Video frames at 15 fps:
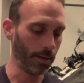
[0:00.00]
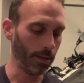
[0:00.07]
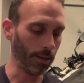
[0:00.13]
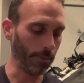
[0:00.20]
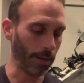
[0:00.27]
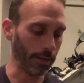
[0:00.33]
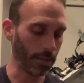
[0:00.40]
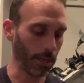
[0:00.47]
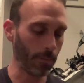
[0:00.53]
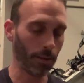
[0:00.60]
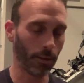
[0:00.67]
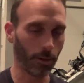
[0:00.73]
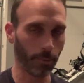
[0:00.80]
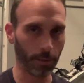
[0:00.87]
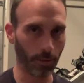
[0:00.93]
It might take me a
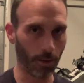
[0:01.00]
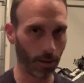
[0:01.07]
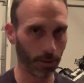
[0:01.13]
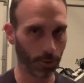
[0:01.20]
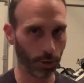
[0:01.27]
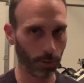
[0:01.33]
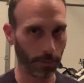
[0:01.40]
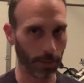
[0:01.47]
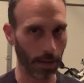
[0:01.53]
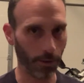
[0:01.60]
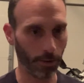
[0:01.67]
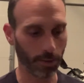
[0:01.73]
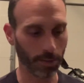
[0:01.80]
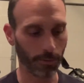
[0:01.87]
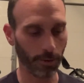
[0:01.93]
little bit long to ship it out
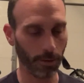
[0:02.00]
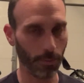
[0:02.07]
because I'm very